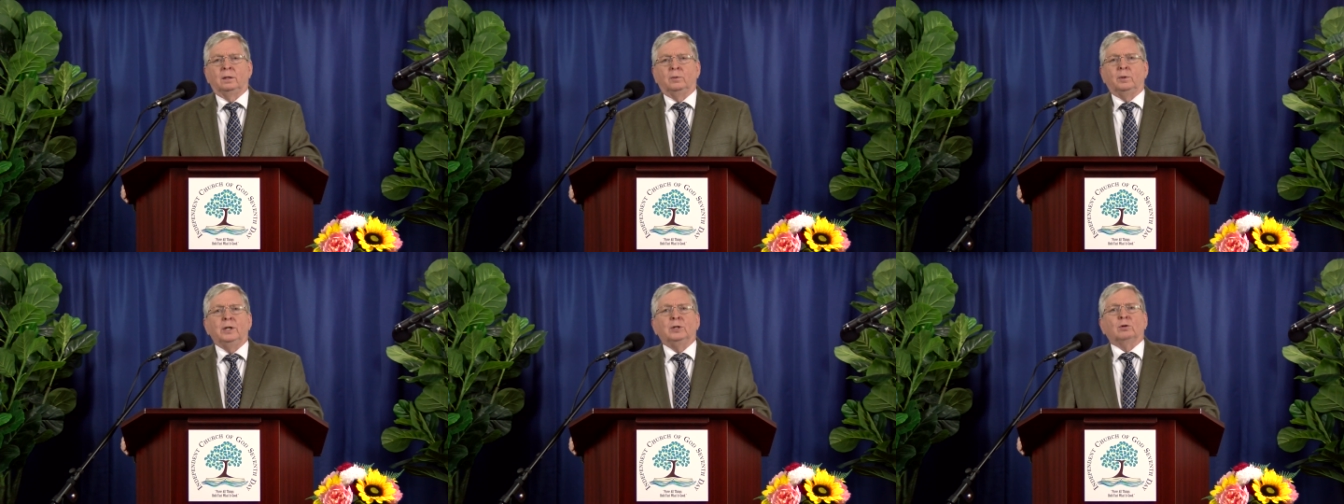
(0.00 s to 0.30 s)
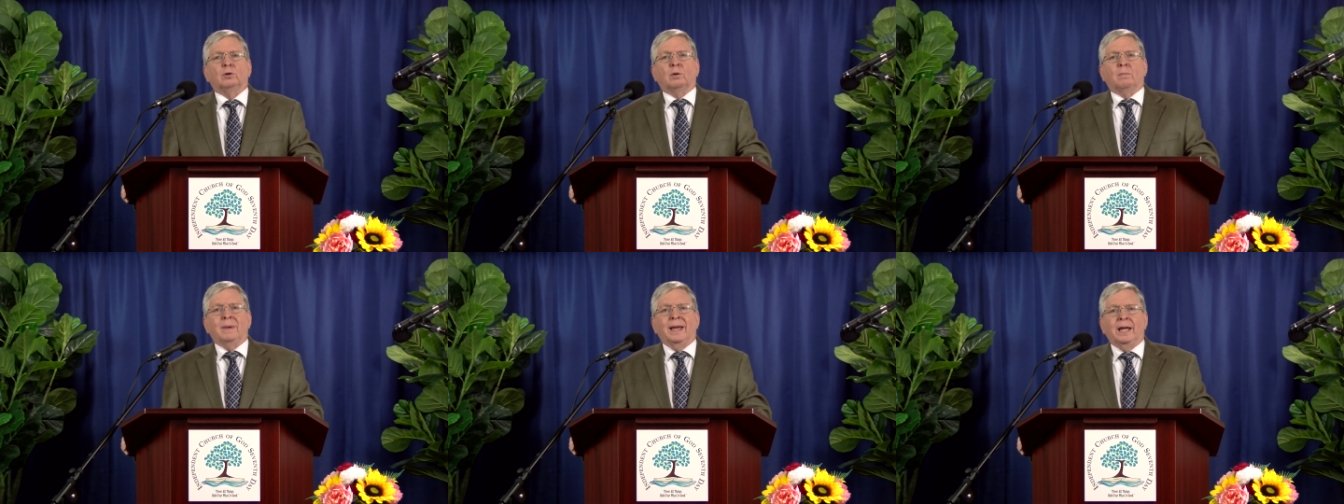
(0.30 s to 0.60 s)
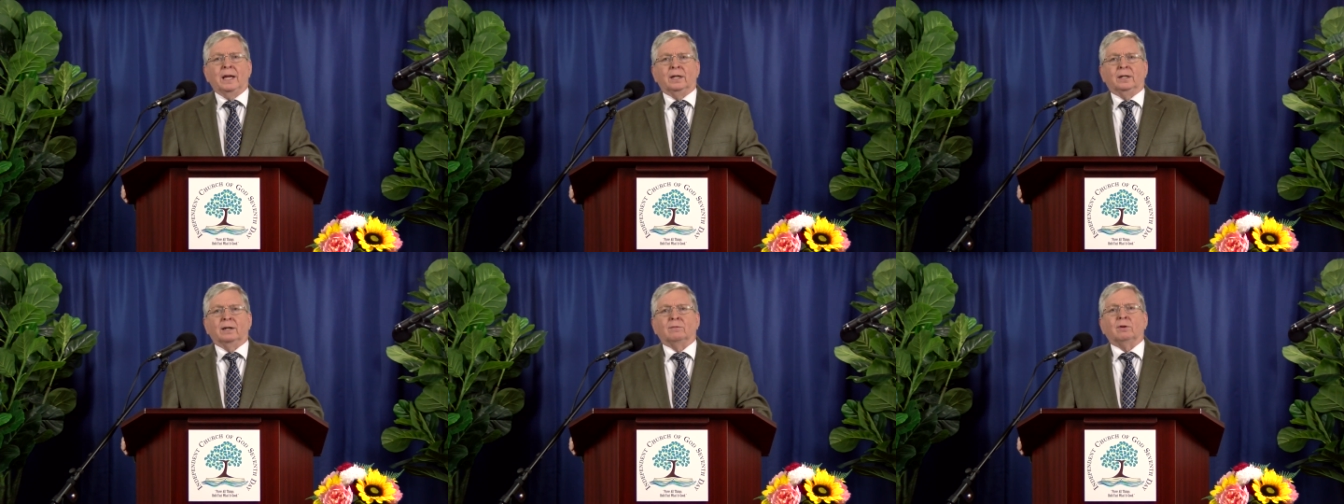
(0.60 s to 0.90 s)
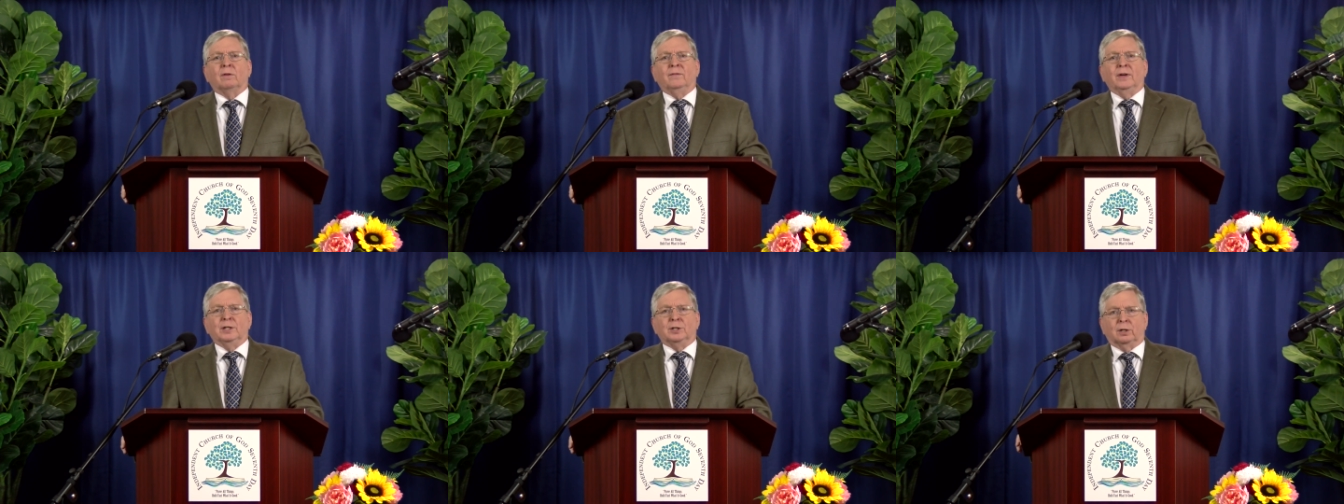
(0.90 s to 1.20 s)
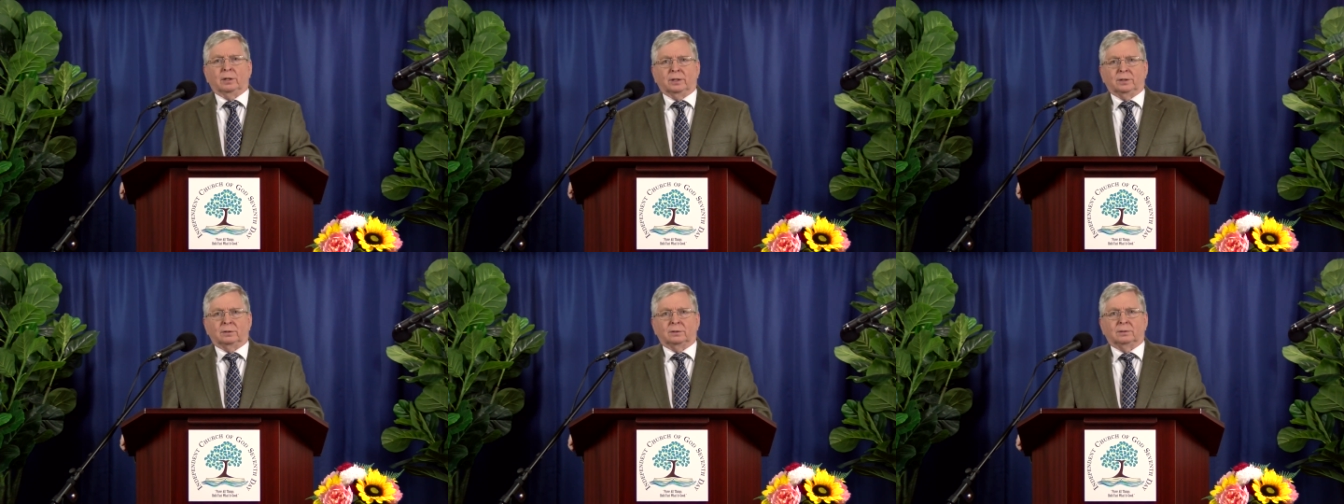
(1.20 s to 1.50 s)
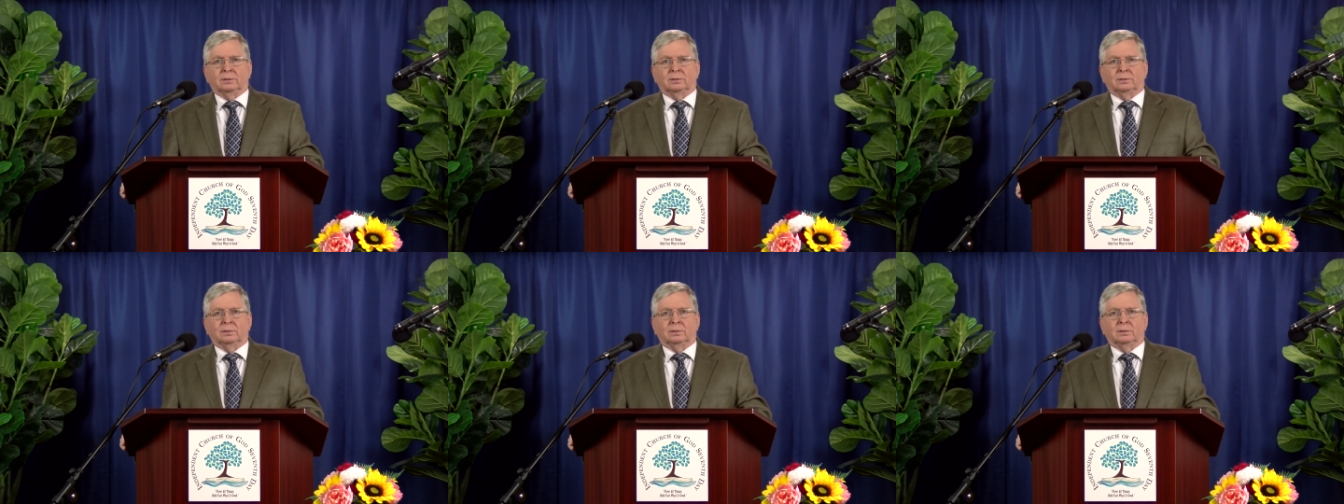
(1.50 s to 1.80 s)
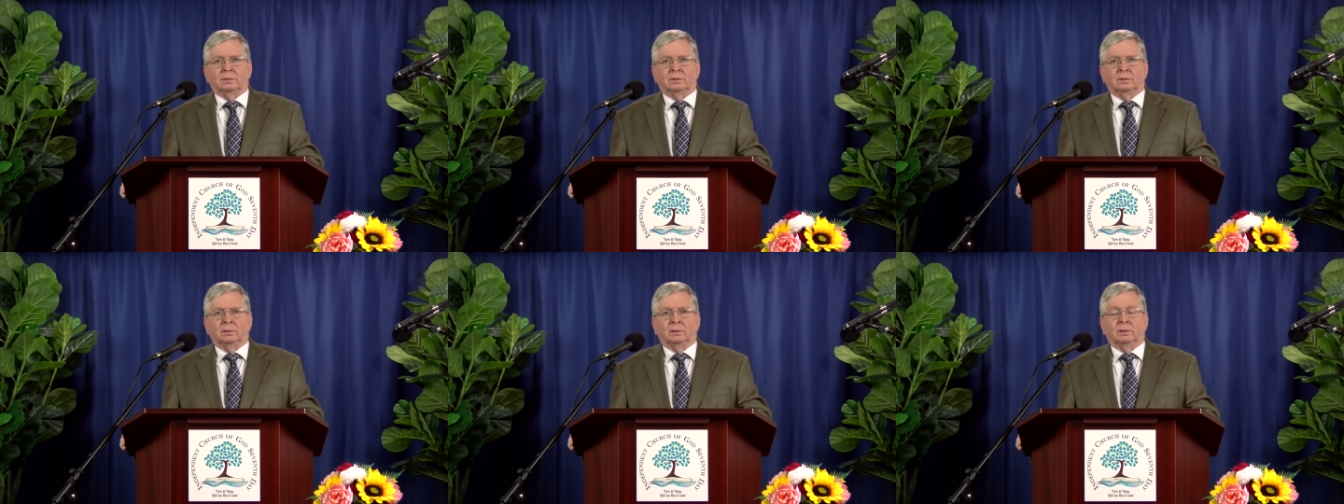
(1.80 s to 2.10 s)
We need to remain ever vigilant,
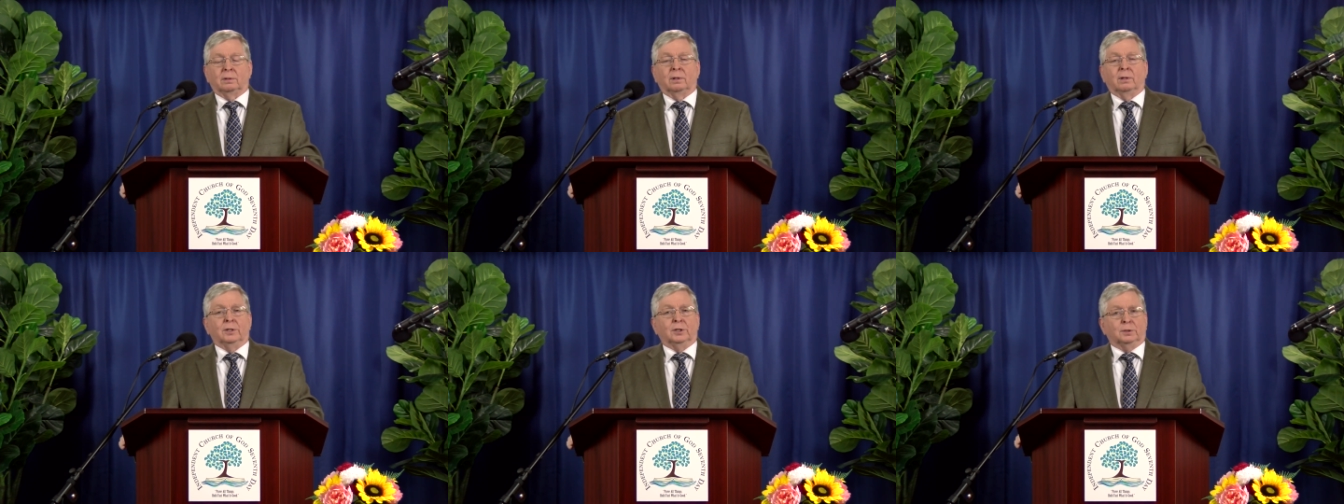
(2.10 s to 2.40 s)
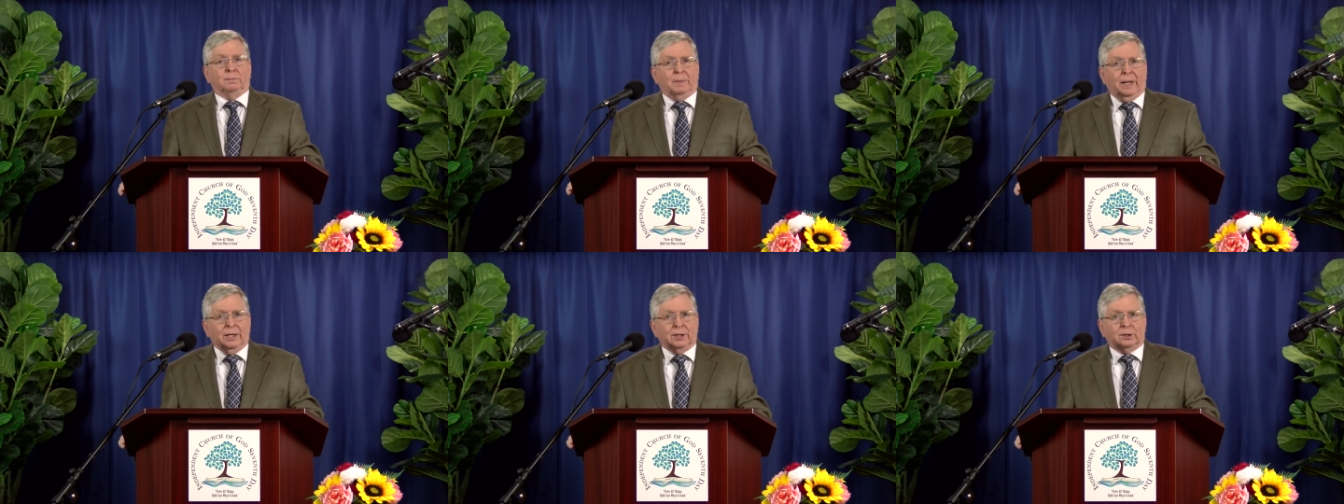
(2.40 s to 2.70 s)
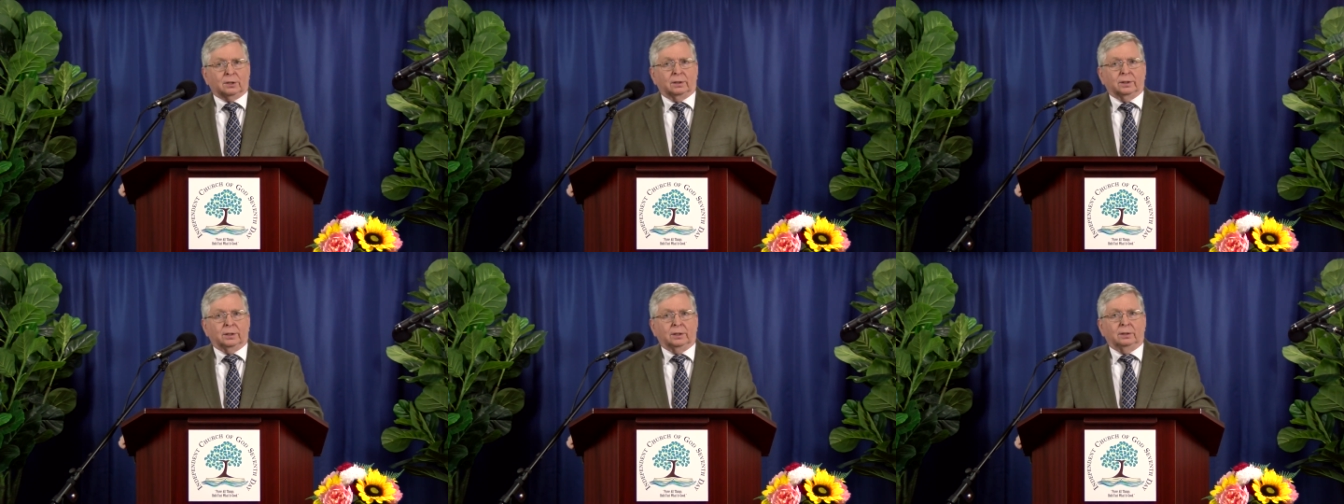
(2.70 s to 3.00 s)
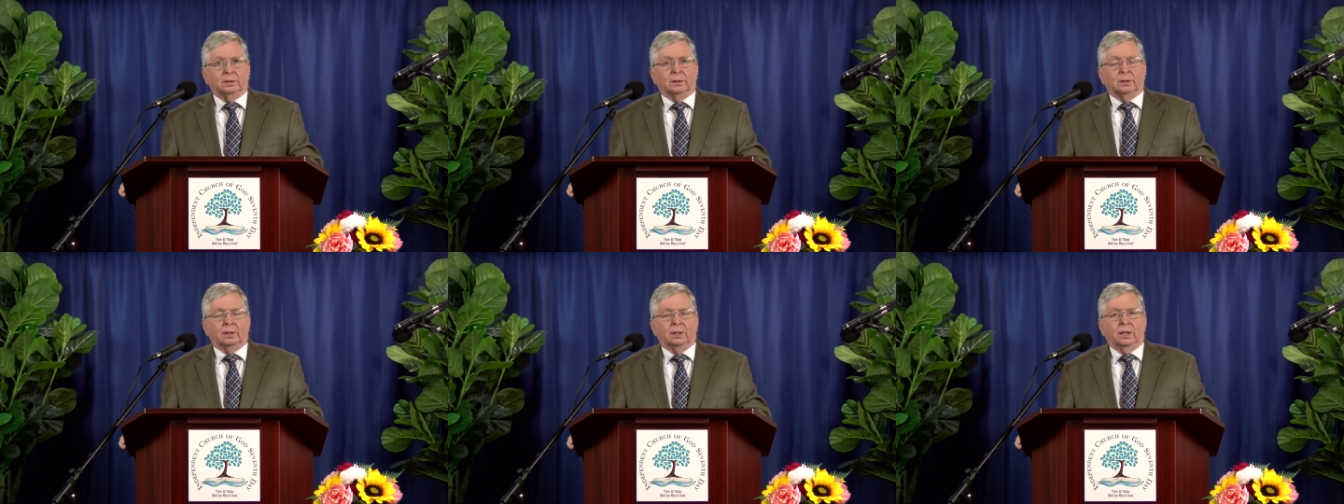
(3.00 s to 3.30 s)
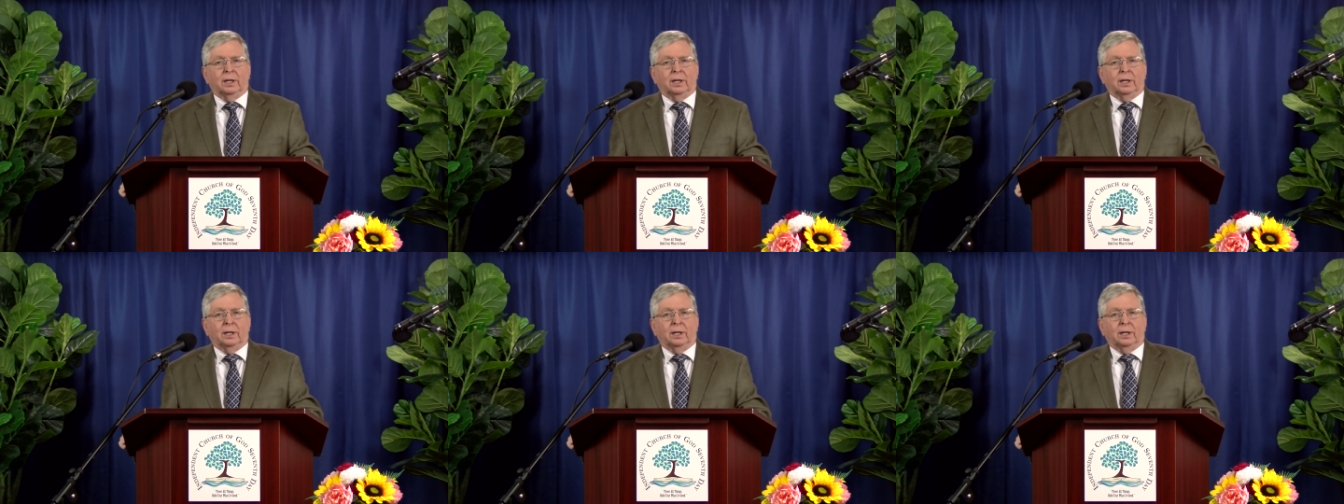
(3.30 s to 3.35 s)
especially